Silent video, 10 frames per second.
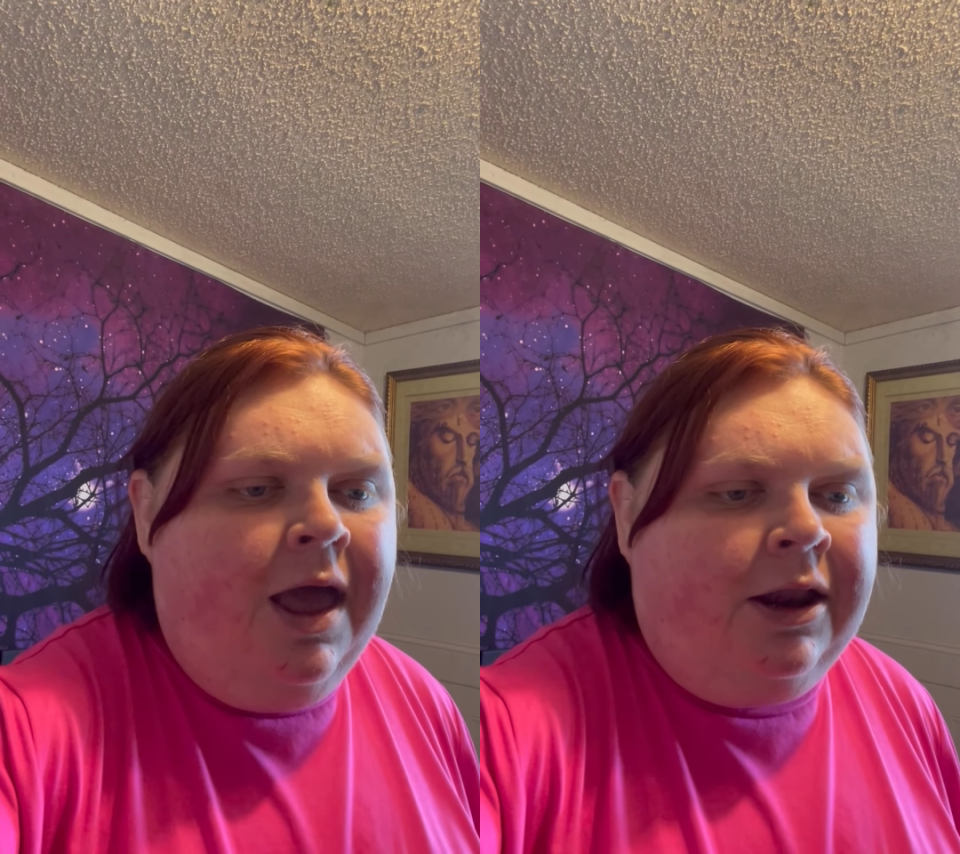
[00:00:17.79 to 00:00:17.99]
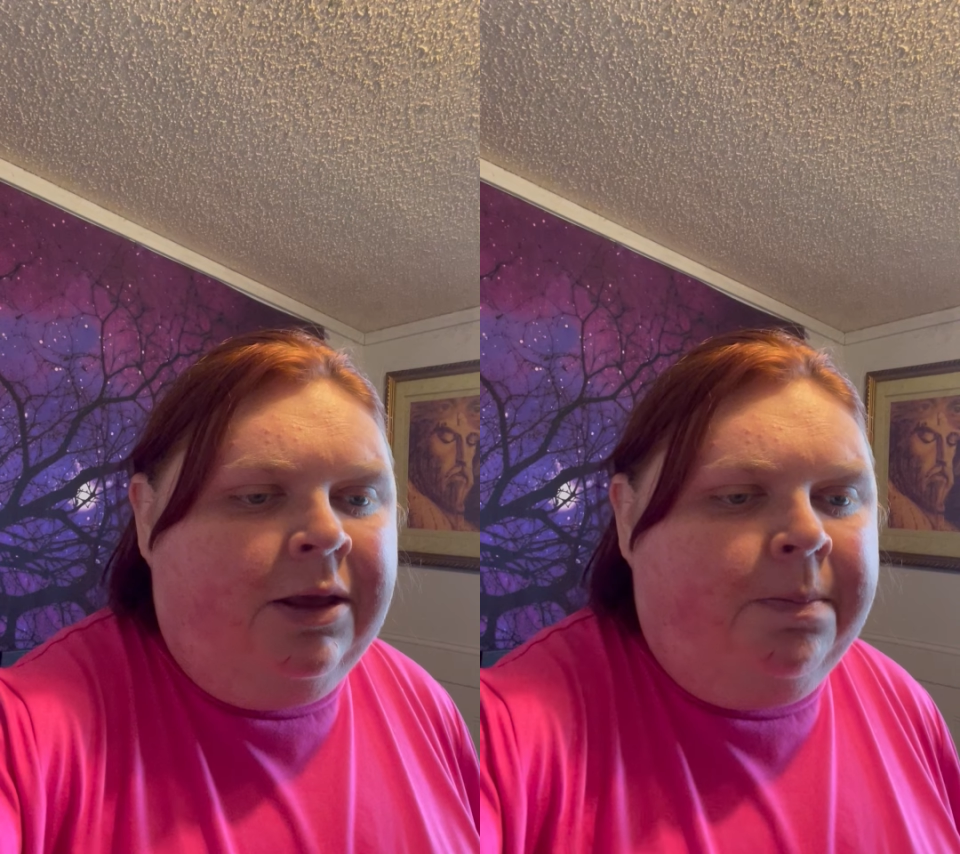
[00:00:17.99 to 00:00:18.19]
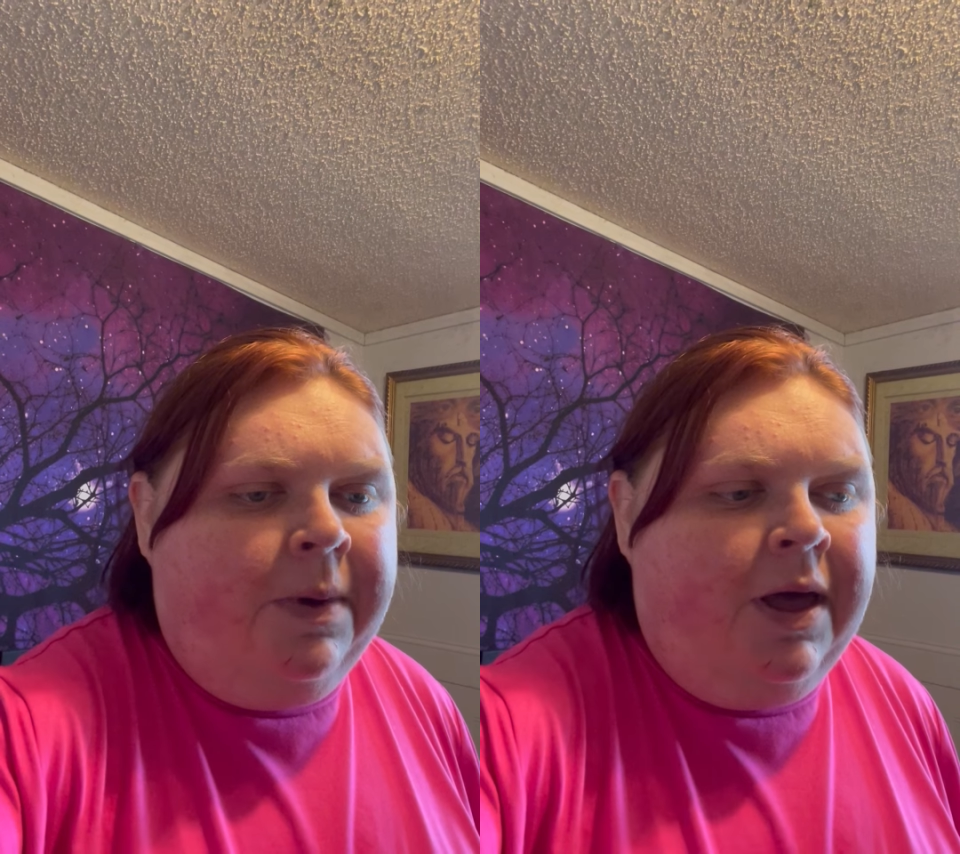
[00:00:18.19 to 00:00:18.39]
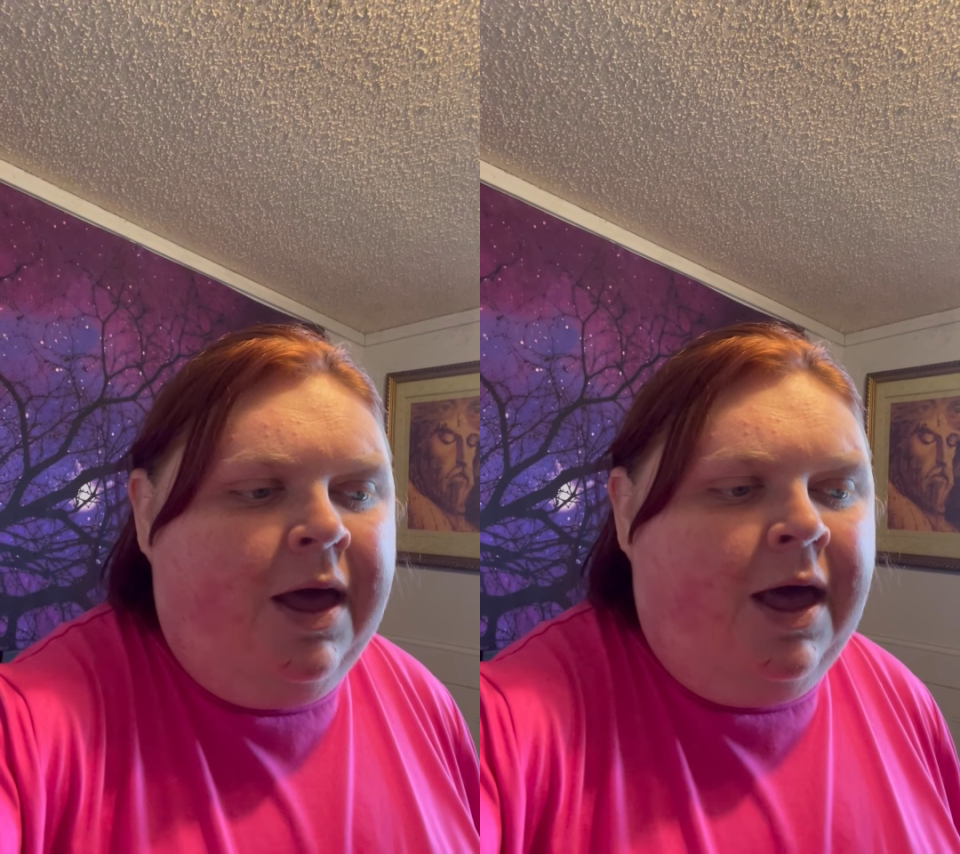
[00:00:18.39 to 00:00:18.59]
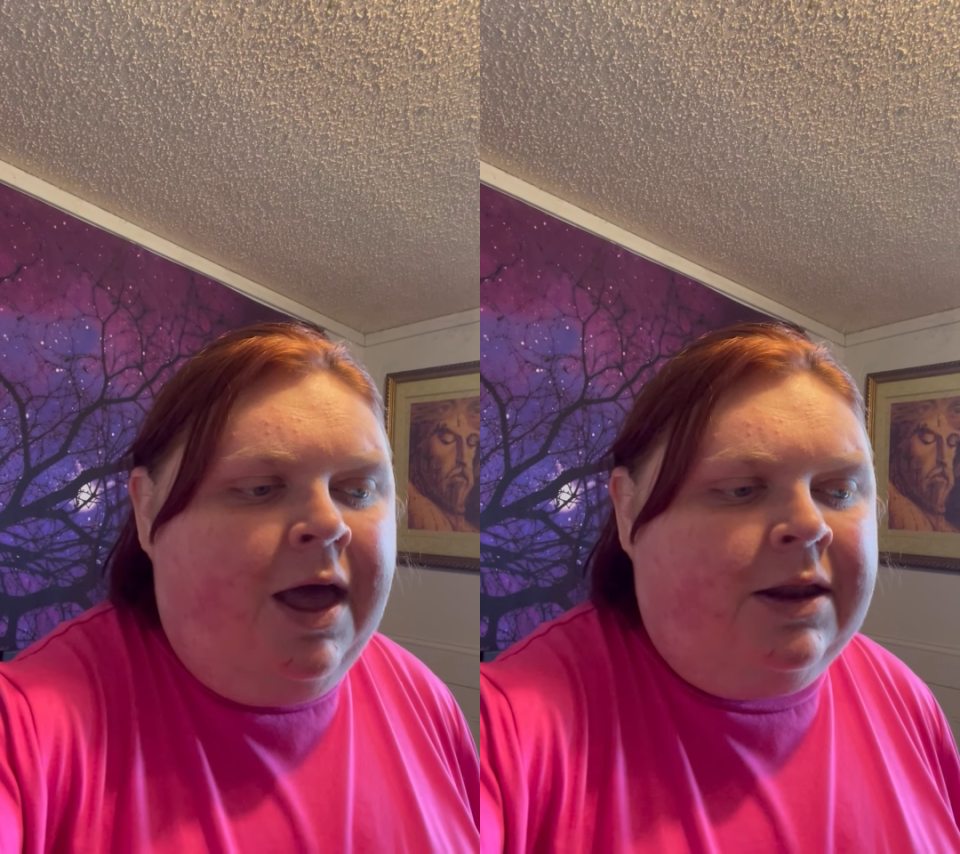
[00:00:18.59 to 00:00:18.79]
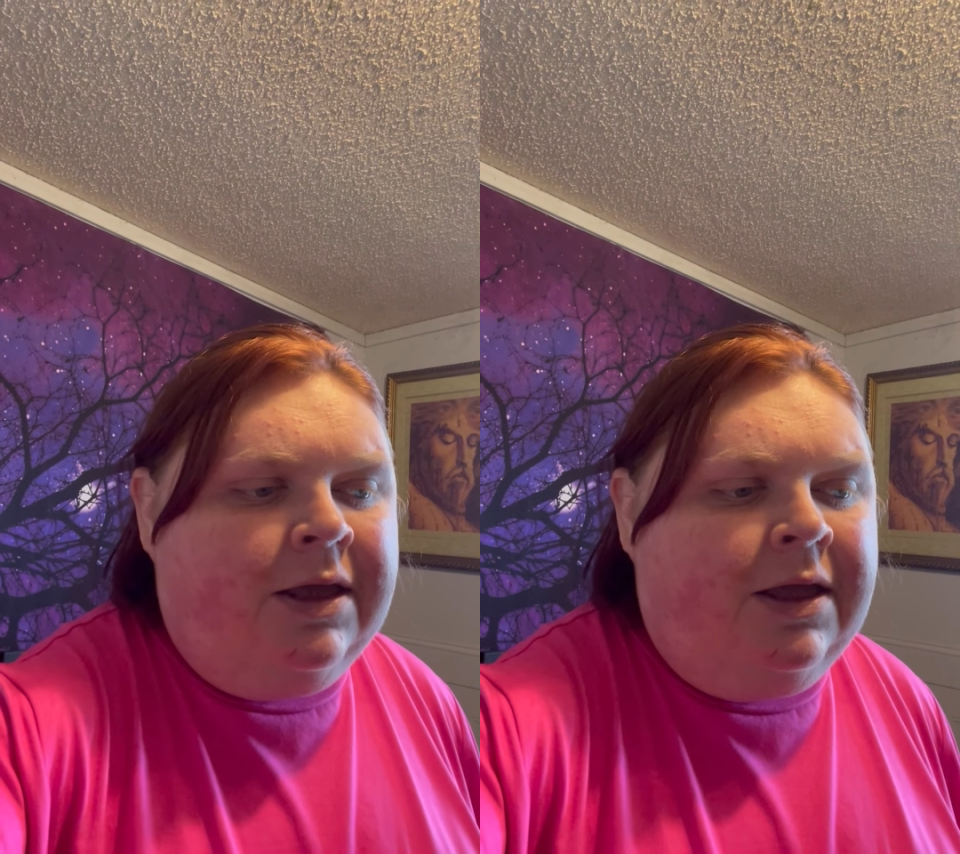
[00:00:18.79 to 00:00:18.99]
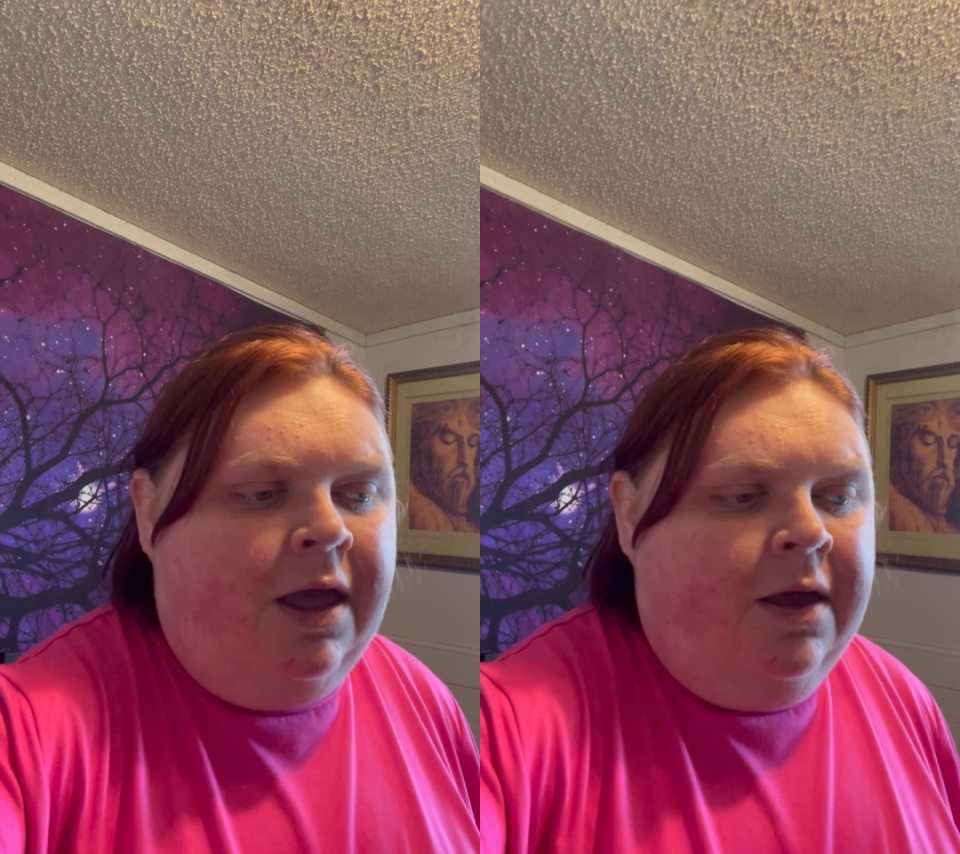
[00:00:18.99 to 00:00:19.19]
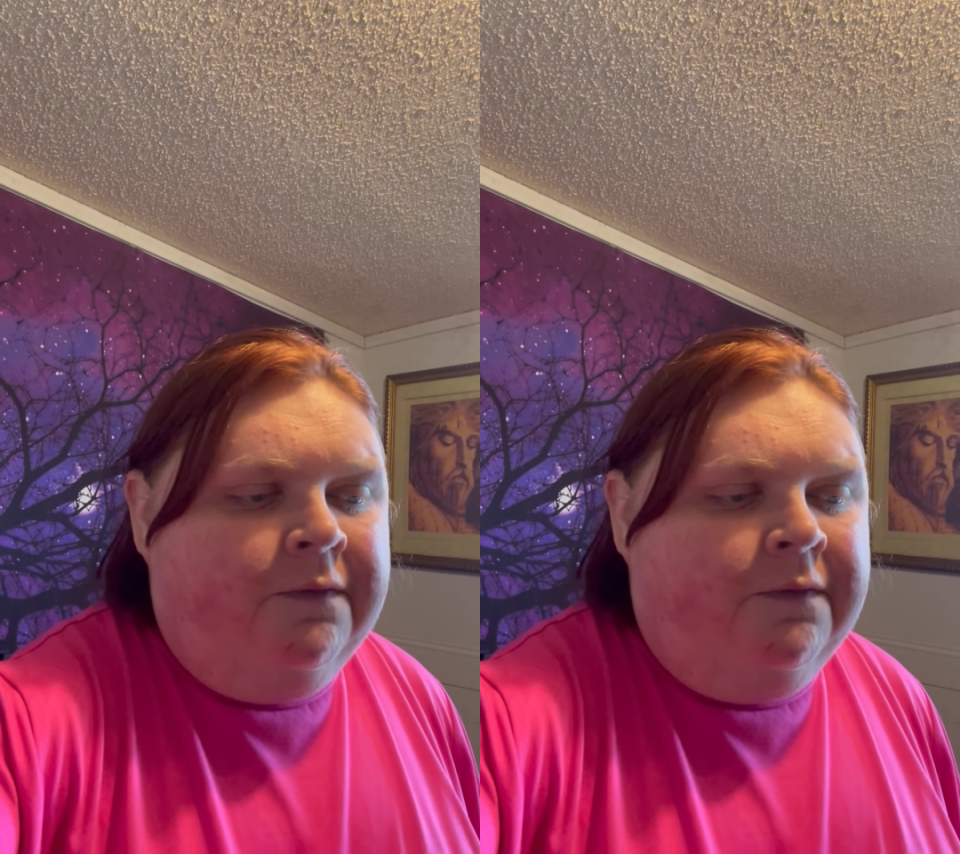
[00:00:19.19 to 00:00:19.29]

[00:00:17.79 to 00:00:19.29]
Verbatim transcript: anybody